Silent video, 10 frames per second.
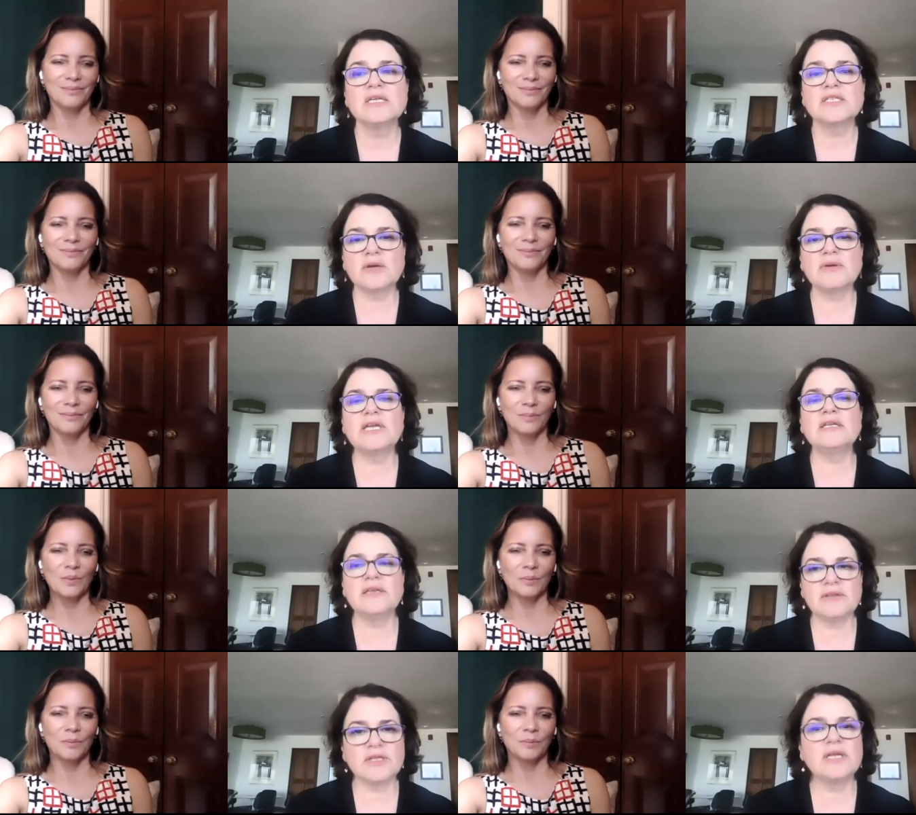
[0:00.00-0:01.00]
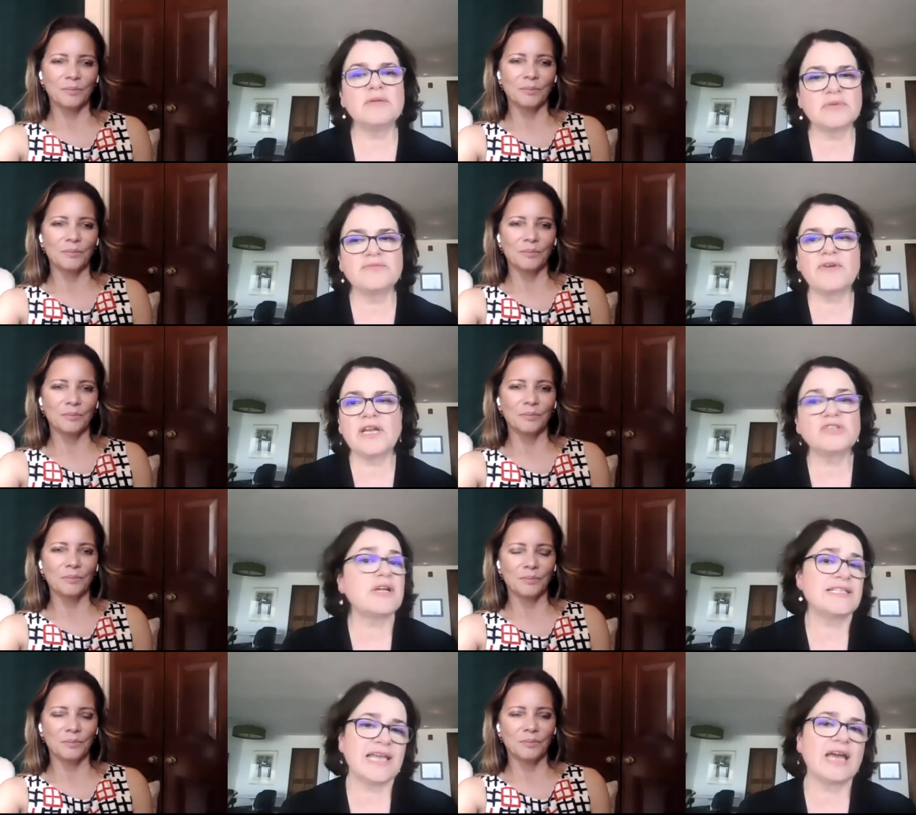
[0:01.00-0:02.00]
Speaker 1: So it, it was very
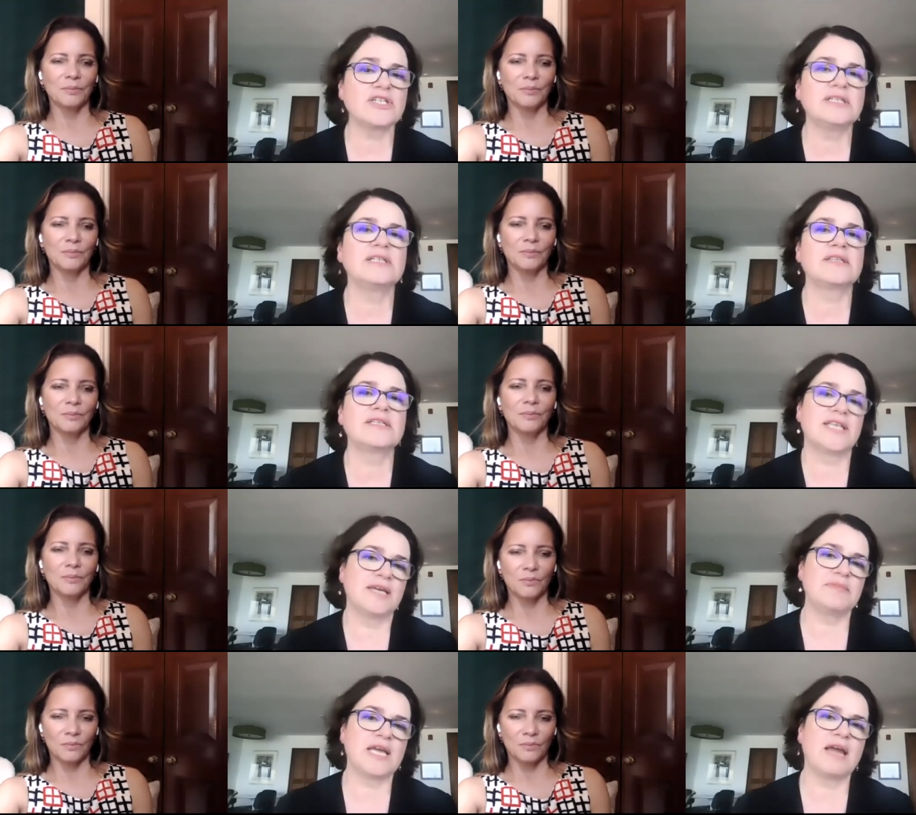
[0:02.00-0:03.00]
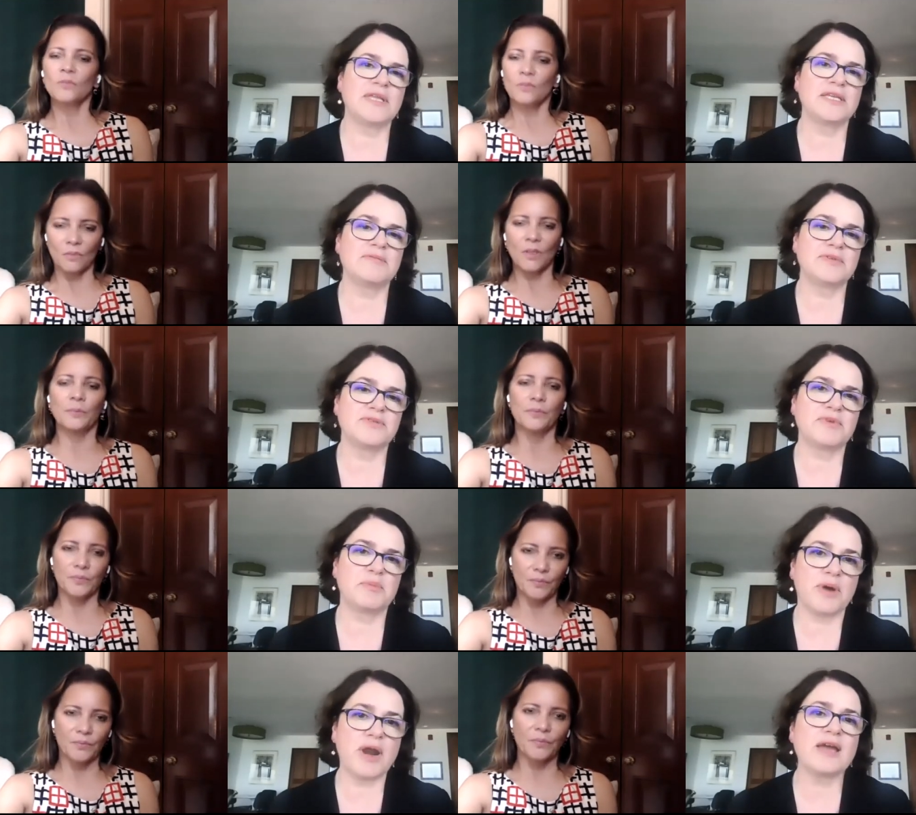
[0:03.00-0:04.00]
transactional at the same time that it was
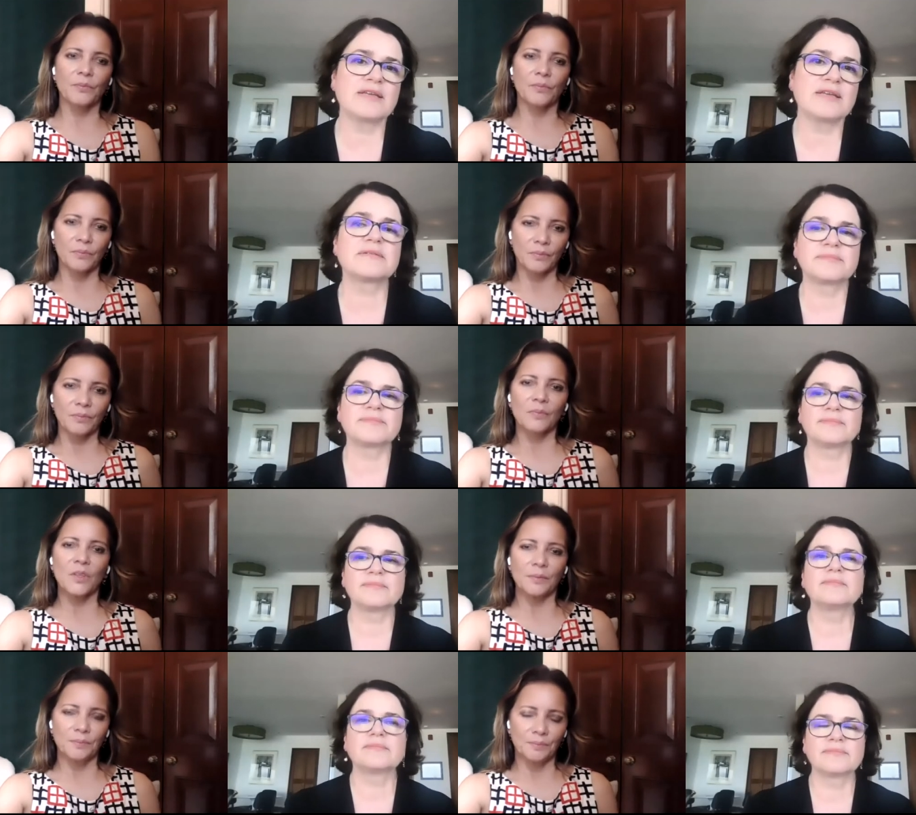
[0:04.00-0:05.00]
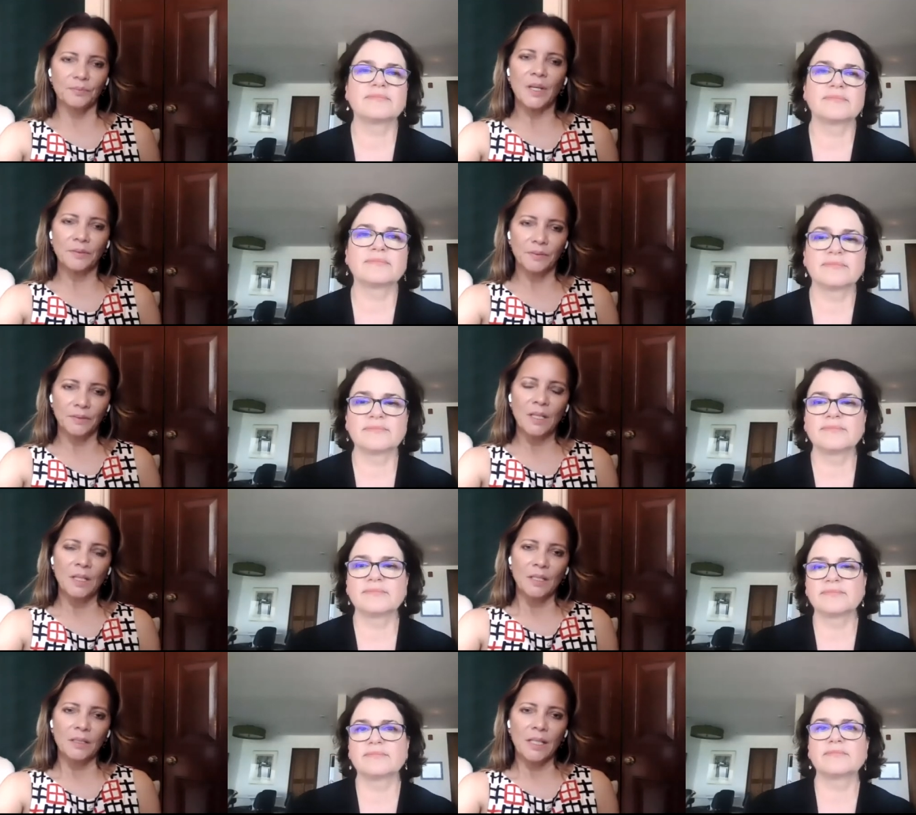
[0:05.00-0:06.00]
repressed. Yeah,
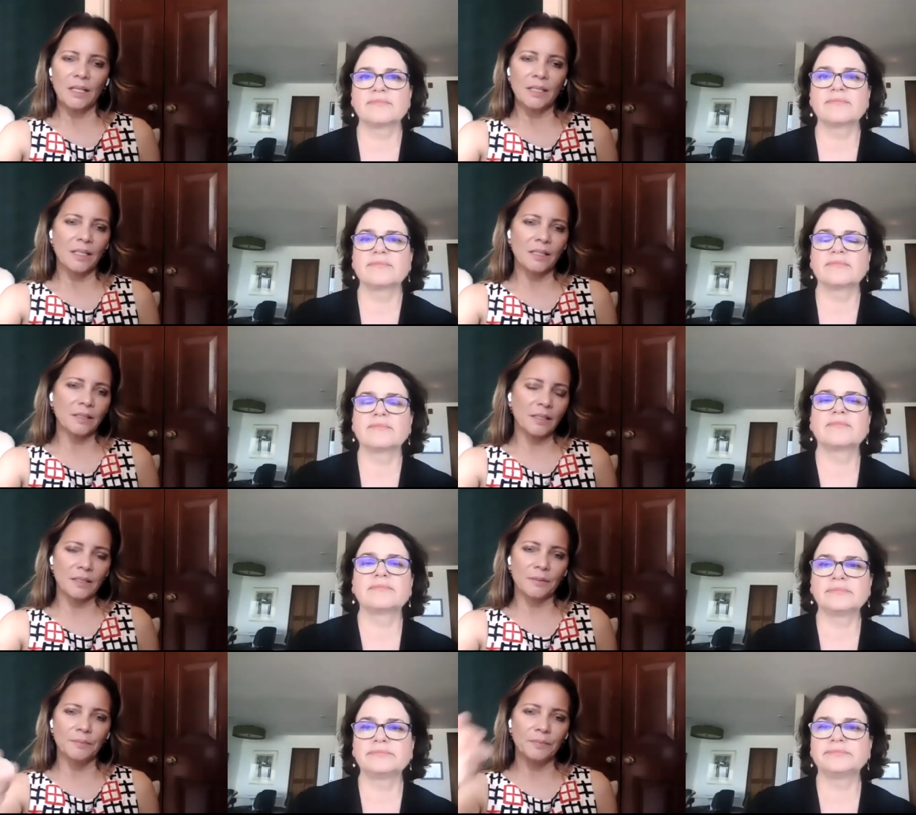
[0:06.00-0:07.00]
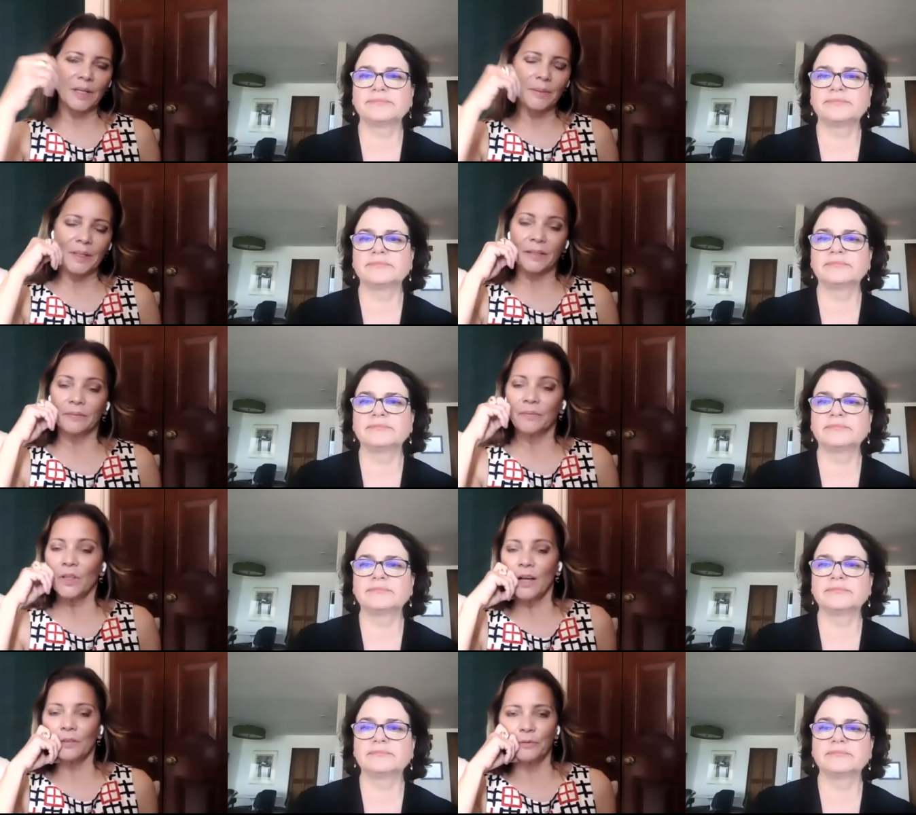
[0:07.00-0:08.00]
Speaker 2: yeah, and, and um, I mean, I
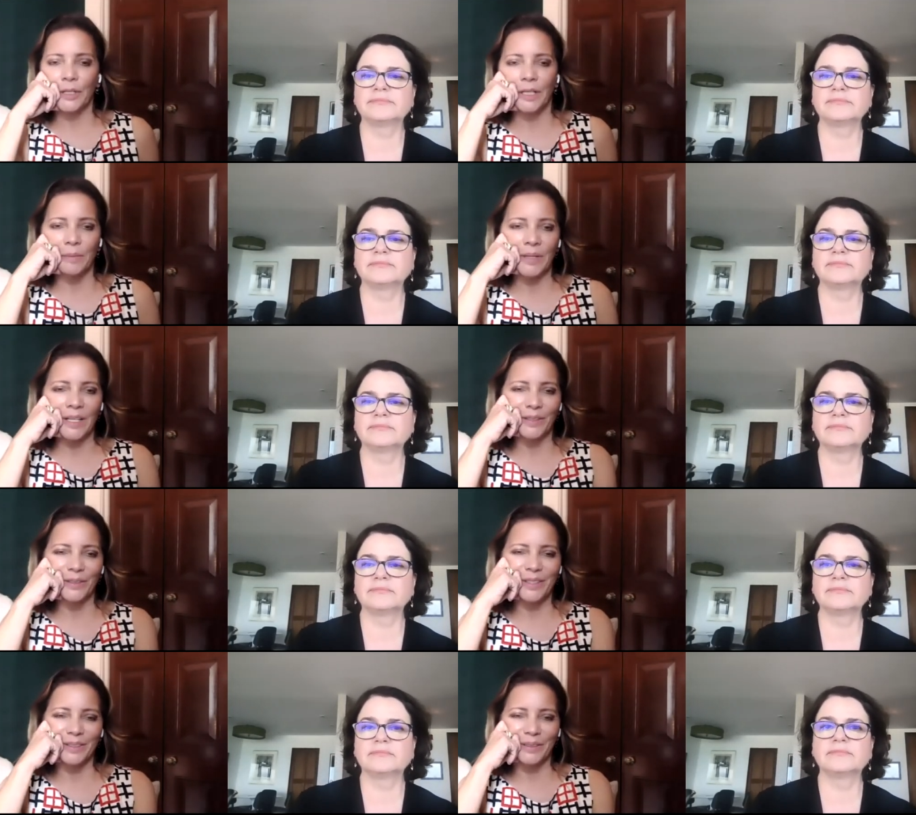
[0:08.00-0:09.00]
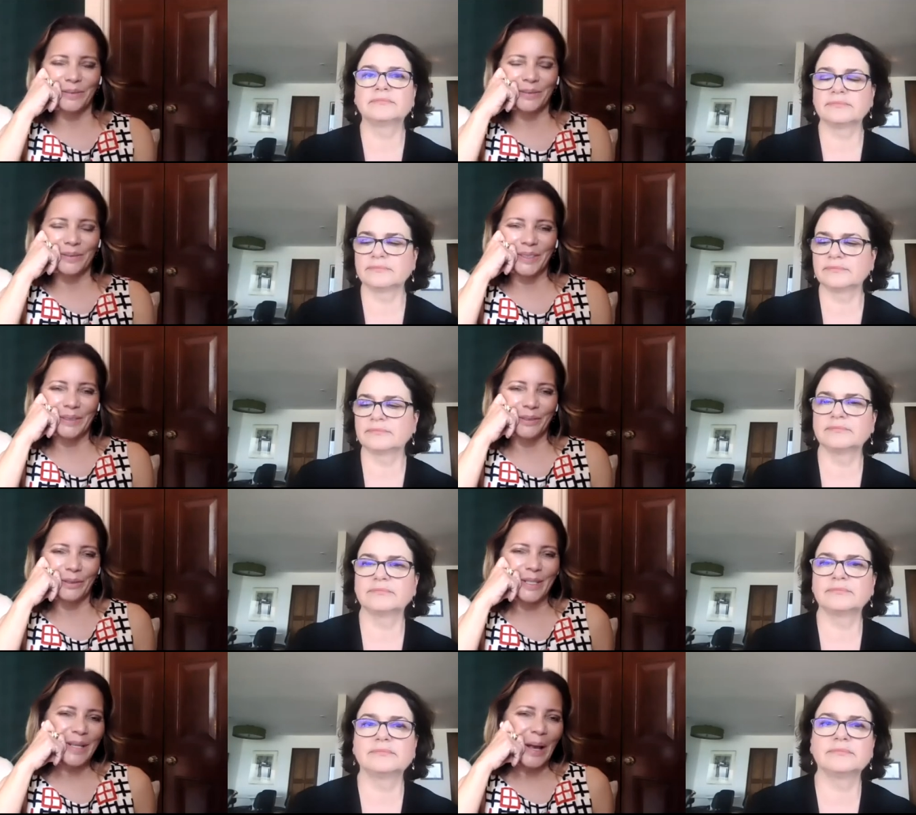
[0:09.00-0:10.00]
love reading about the uh,
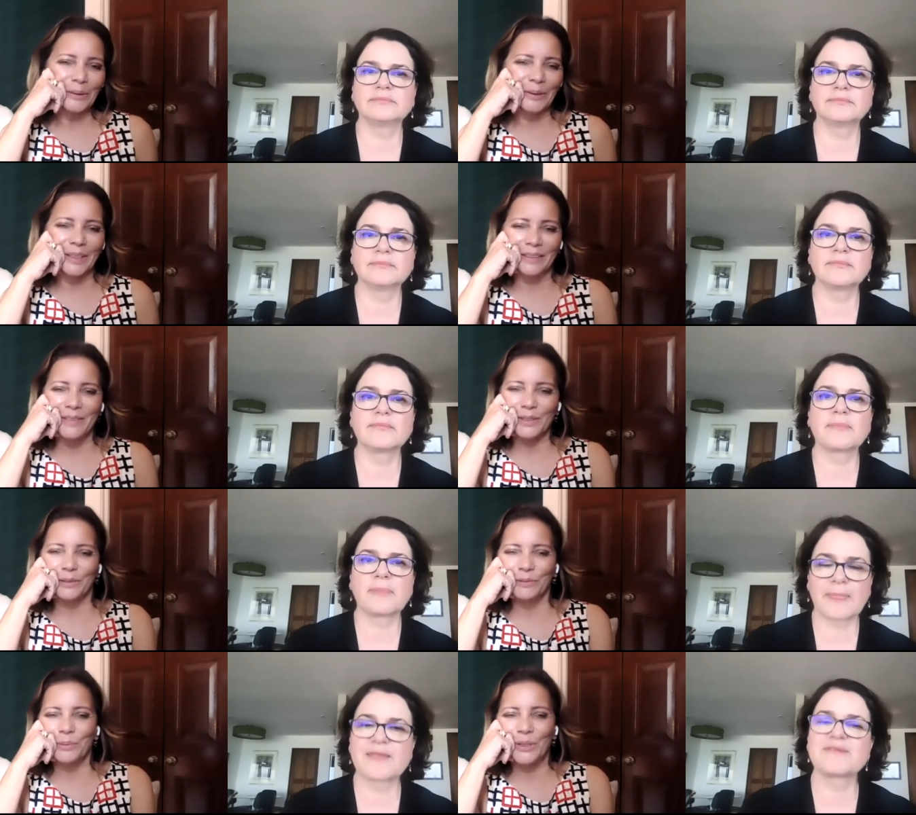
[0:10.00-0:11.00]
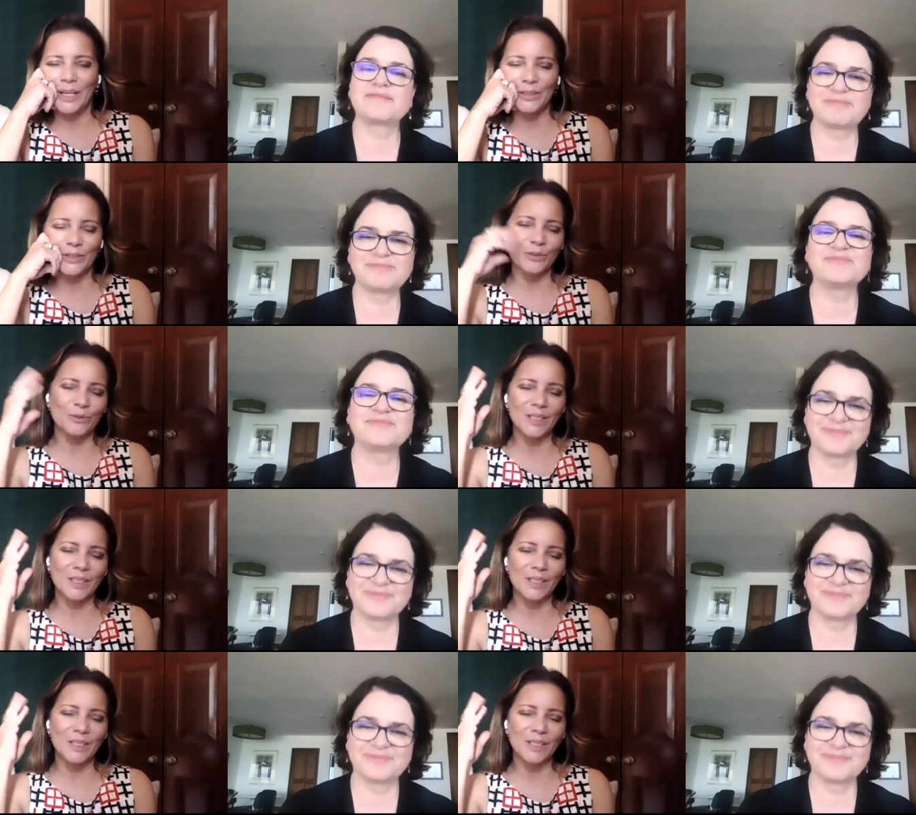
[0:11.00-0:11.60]
Grace Kelly and Sylvia Plath, Joan